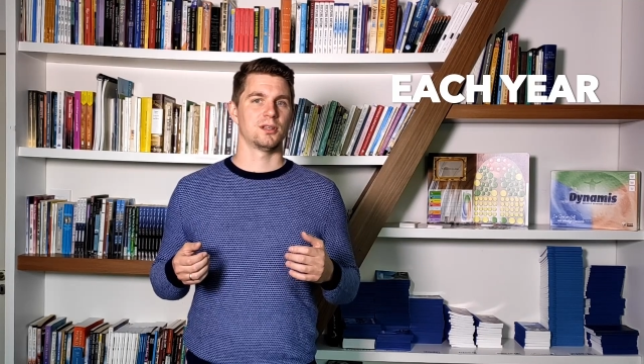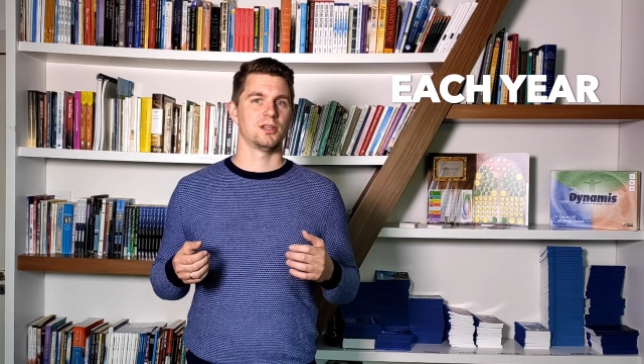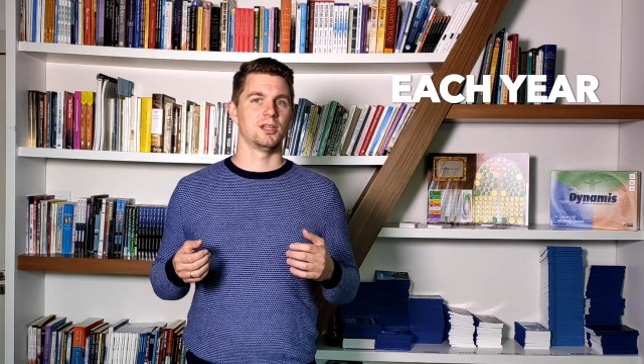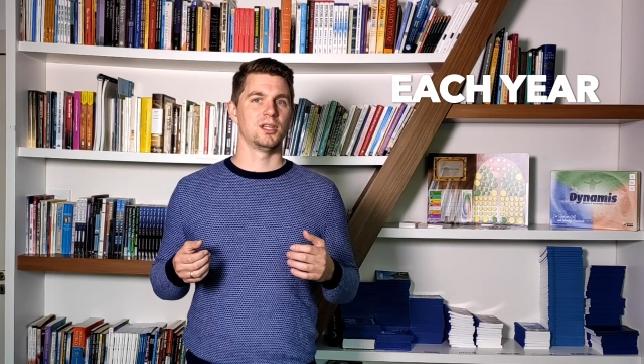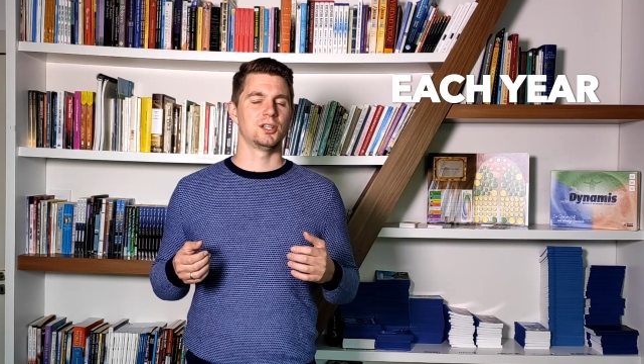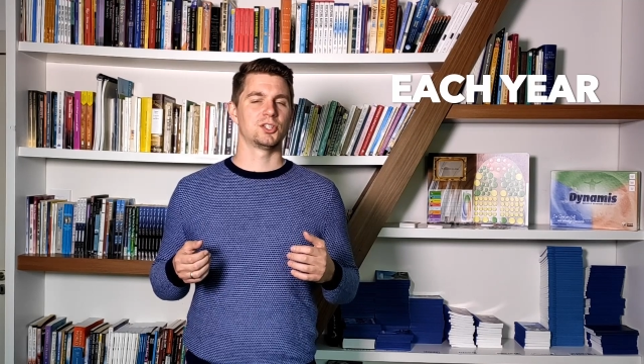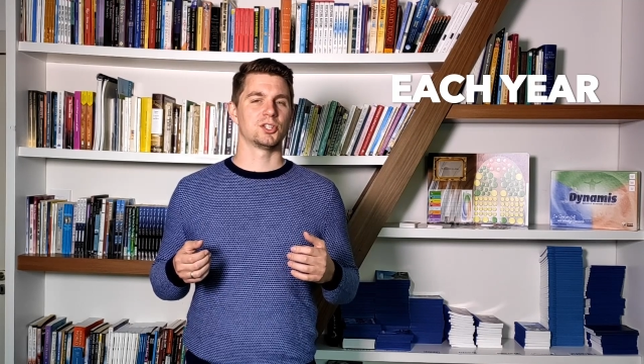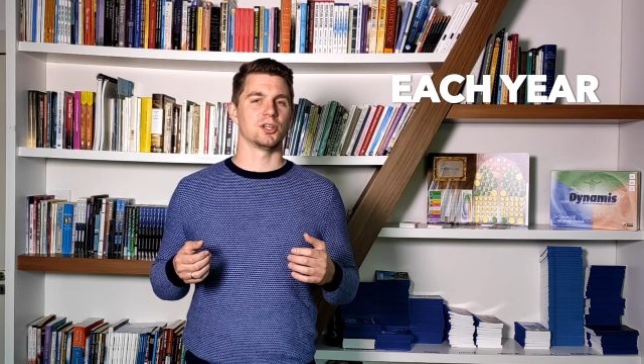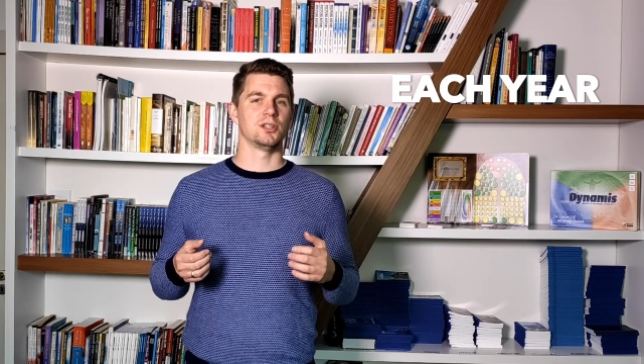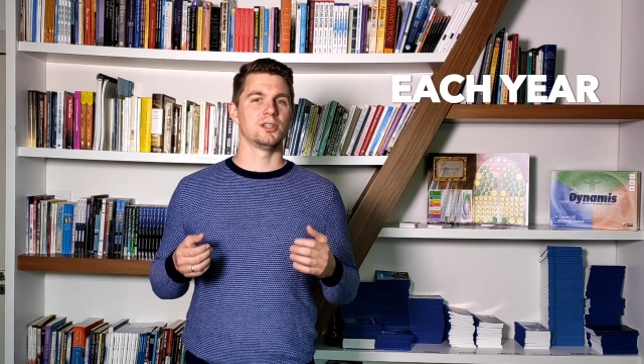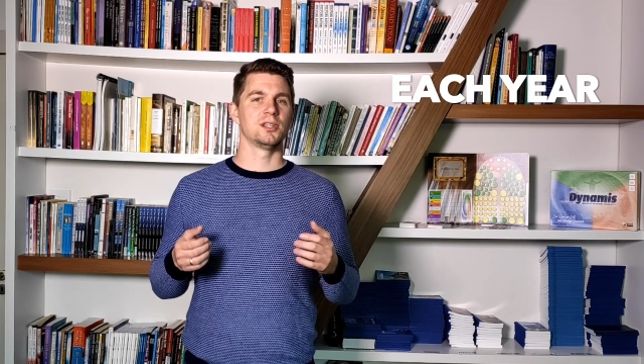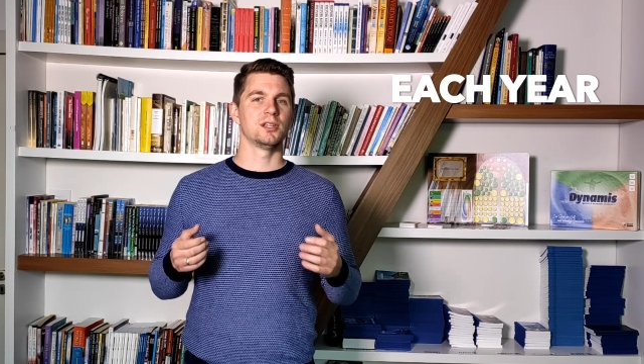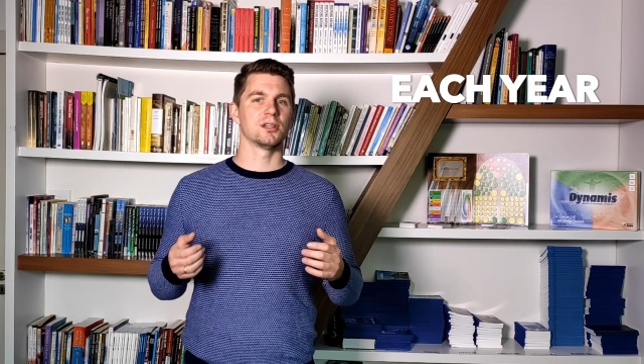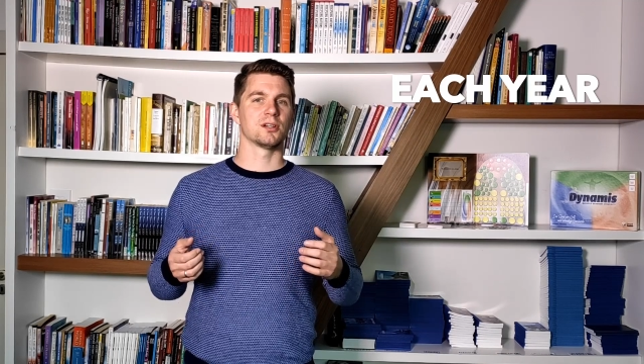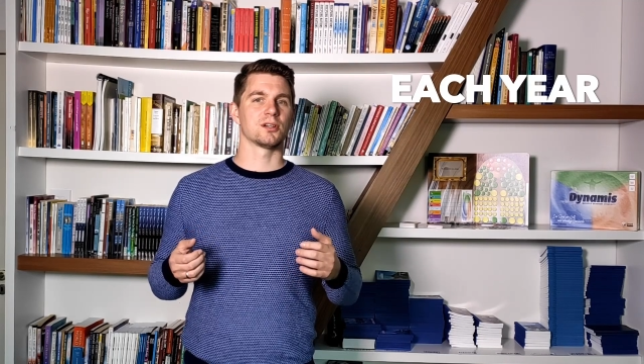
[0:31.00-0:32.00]
Each
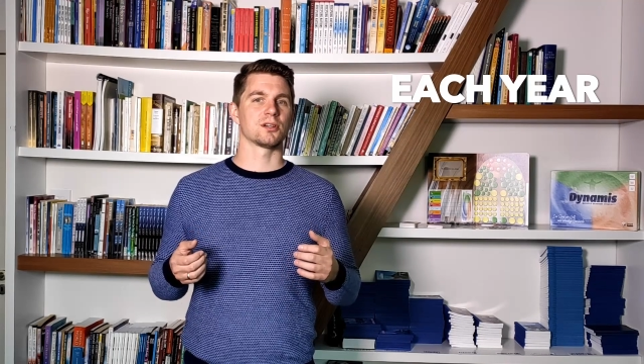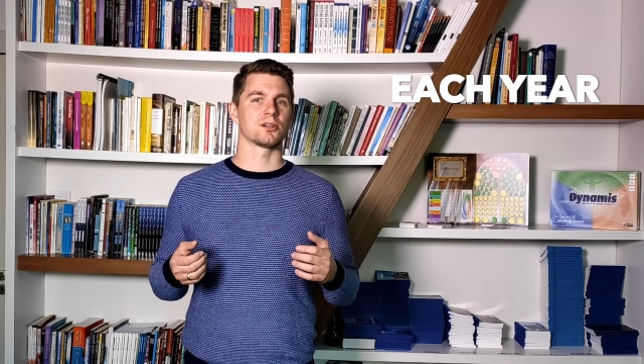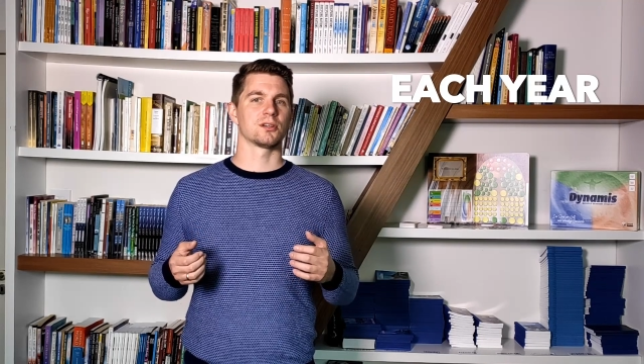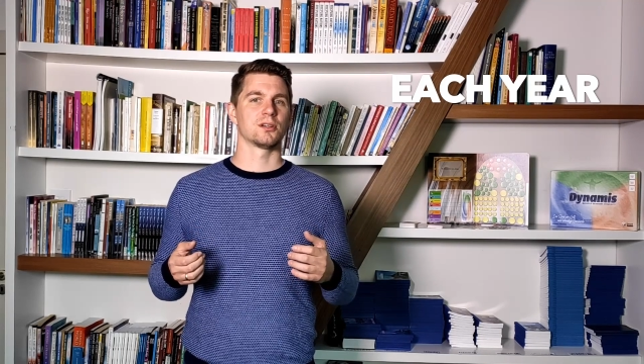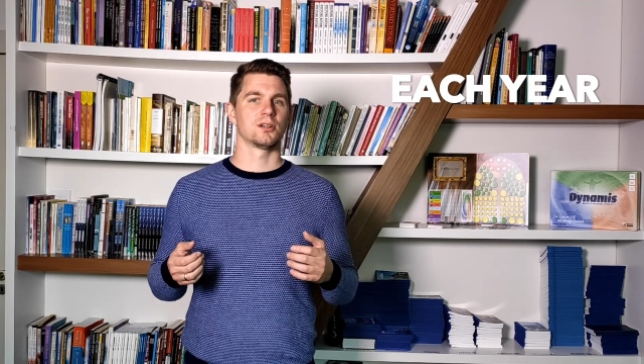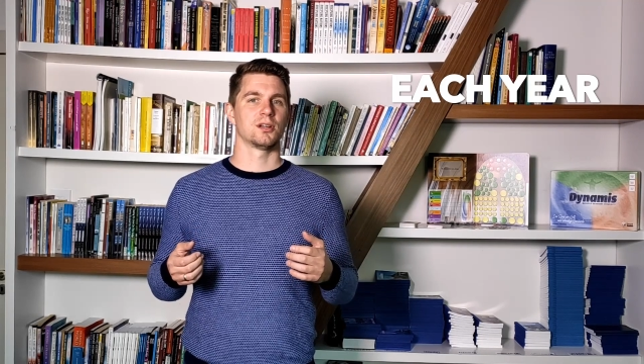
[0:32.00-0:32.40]
year